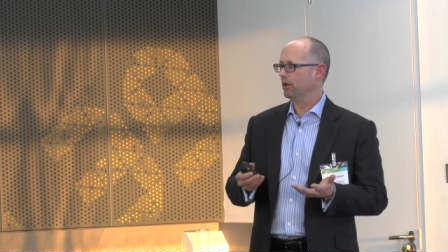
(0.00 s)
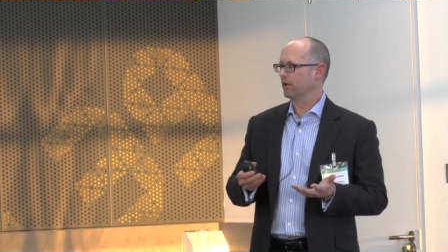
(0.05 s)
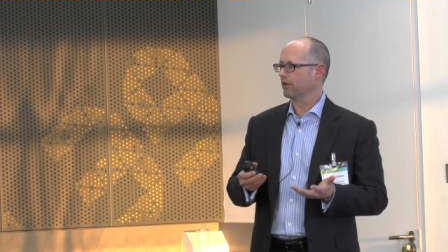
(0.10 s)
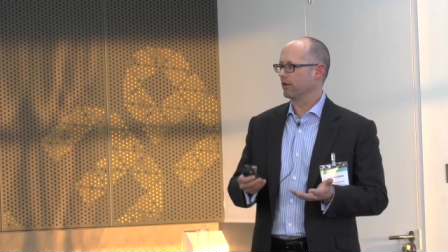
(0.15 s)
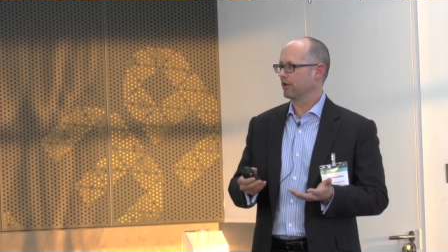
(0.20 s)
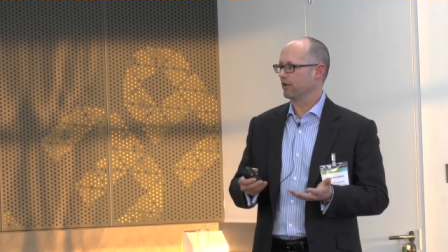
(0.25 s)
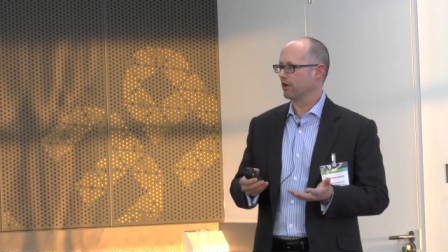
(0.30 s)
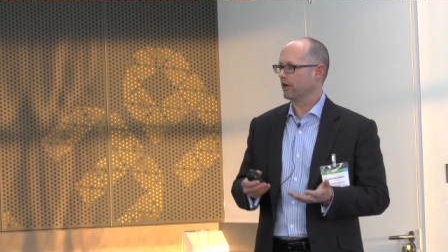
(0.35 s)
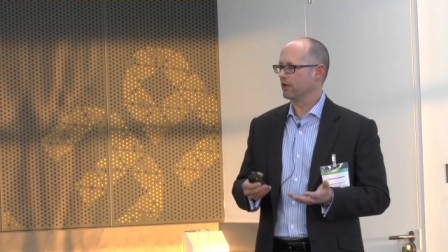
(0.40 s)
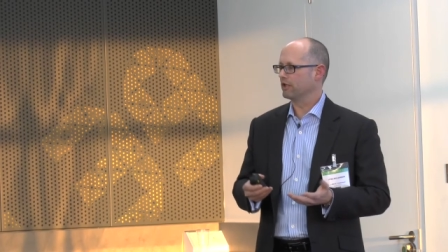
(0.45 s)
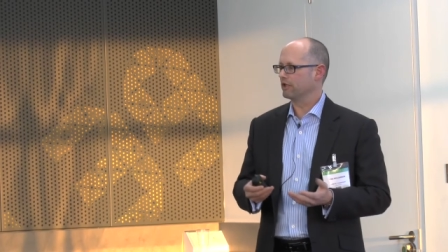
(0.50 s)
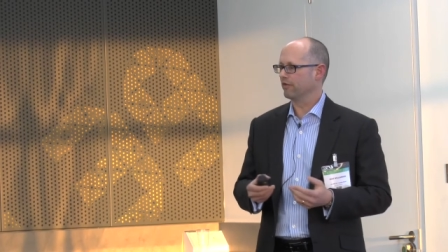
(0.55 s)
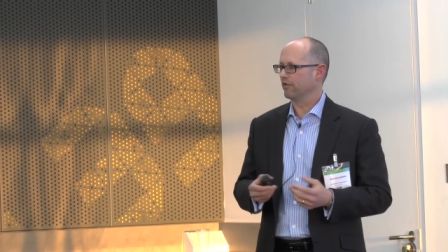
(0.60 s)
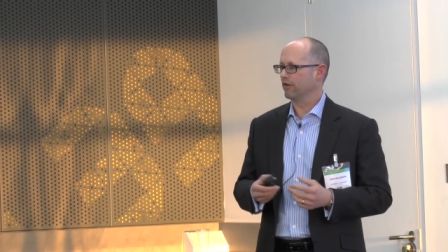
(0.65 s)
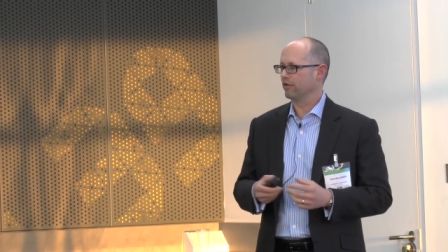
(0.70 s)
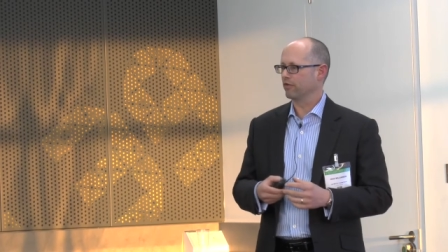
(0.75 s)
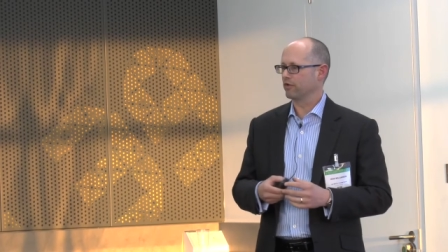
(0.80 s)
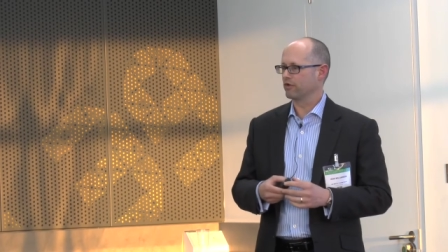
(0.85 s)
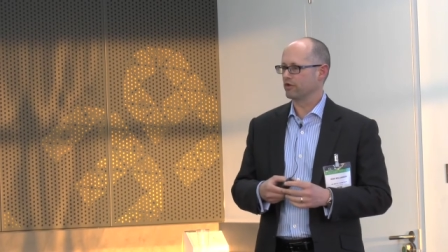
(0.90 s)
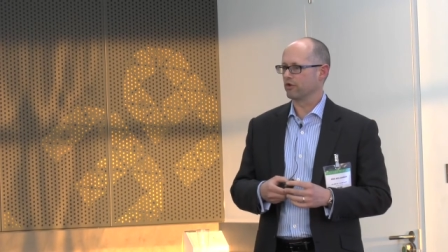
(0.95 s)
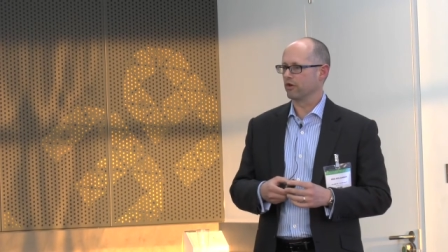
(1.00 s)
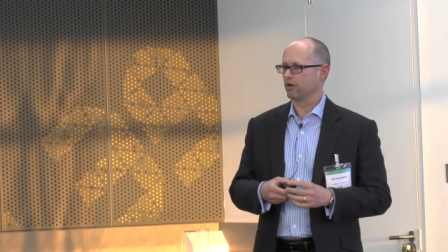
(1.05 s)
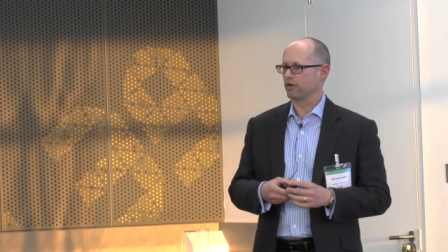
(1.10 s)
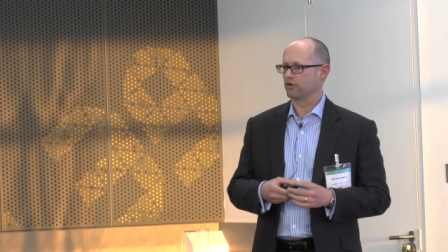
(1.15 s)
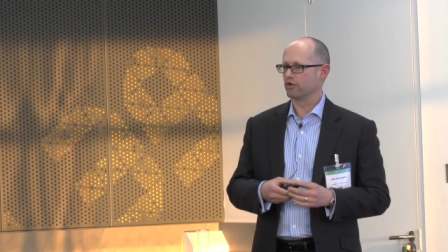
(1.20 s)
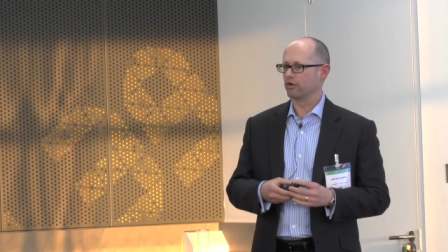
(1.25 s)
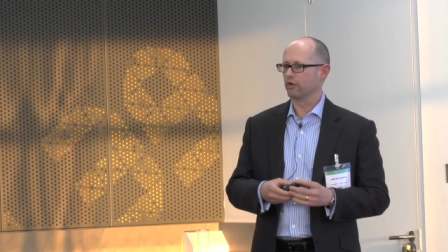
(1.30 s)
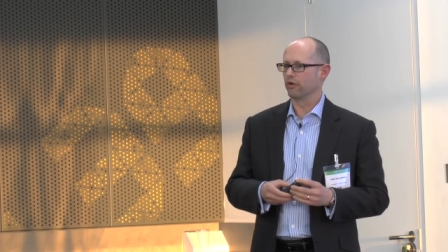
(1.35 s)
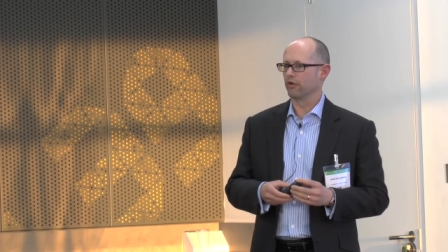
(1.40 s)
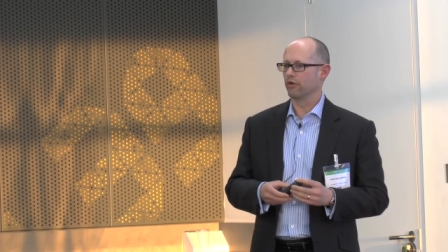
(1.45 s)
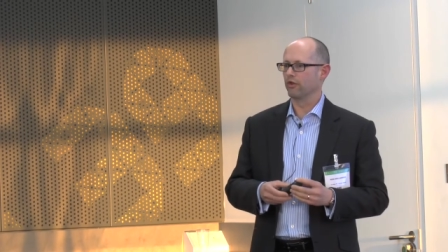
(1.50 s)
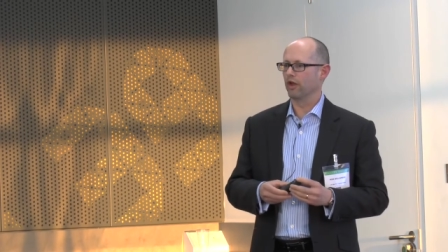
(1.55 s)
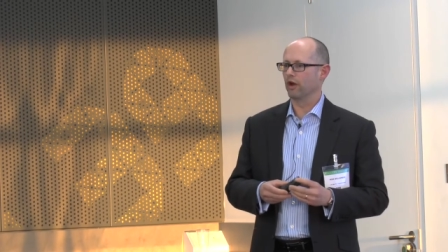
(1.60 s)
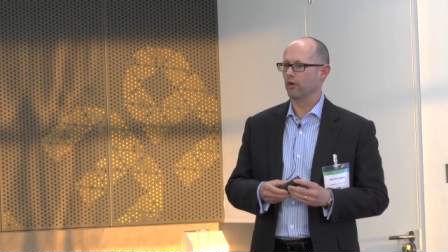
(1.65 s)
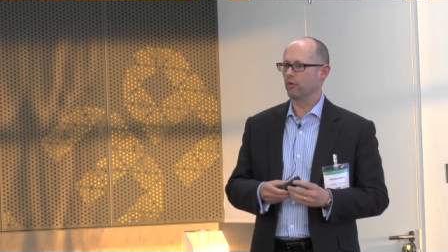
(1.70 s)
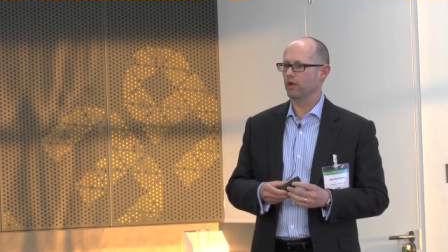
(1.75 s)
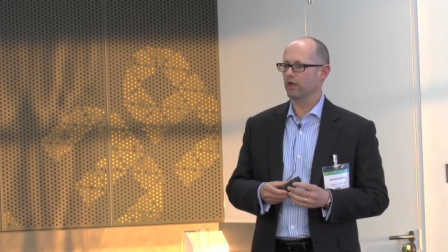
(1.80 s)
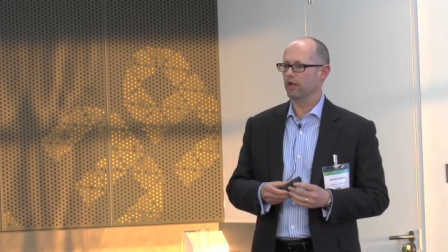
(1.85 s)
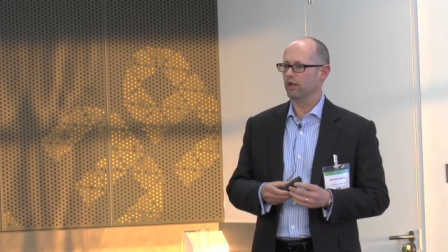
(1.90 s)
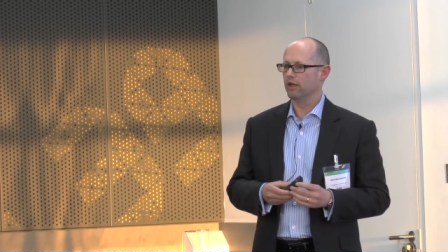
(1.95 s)
building the kinds of infrastructure
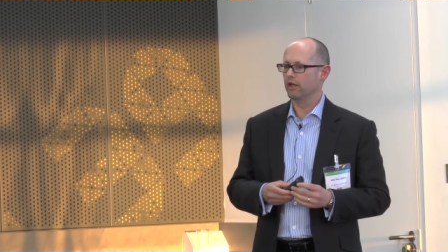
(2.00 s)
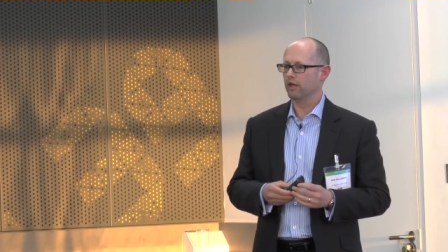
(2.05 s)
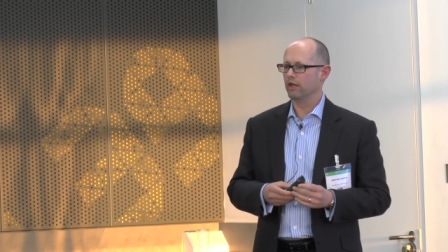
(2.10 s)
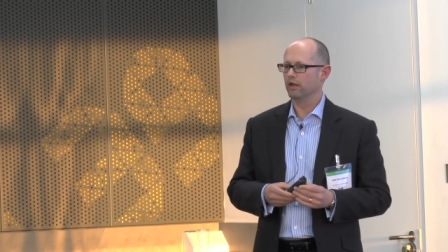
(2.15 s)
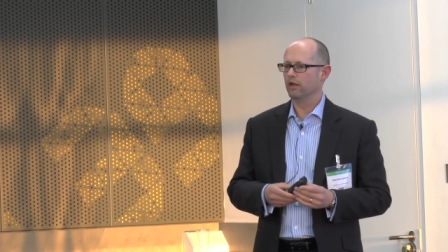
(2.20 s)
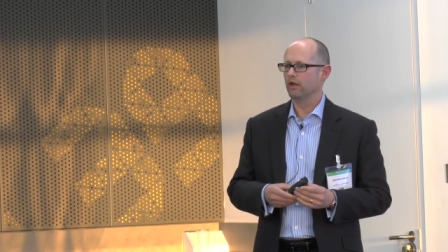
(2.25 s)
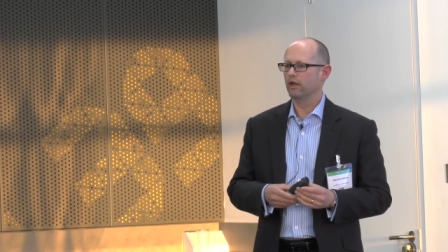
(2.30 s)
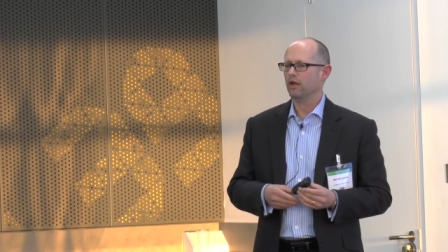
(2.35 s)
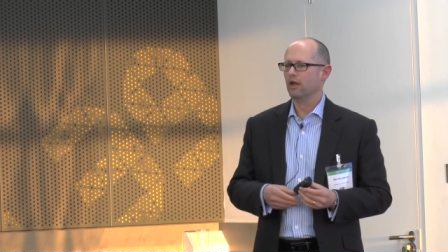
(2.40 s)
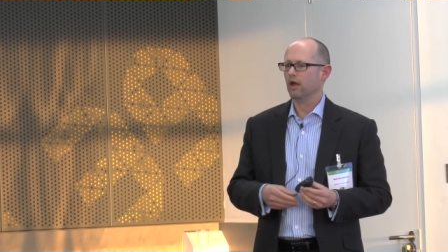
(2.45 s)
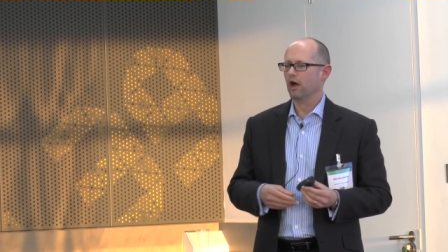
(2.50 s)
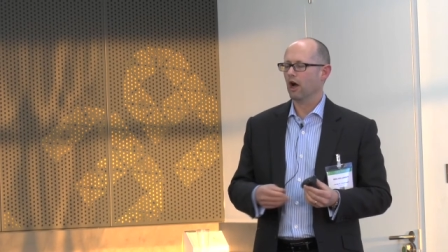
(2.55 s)
that we need.